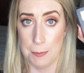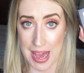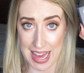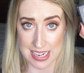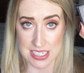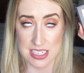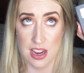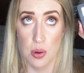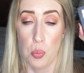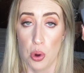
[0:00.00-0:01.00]
palette.
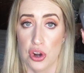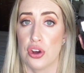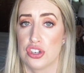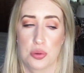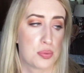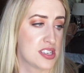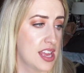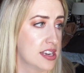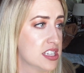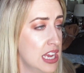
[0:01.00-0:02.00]

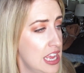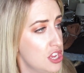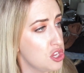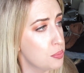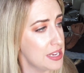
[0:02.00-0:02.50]
100%. You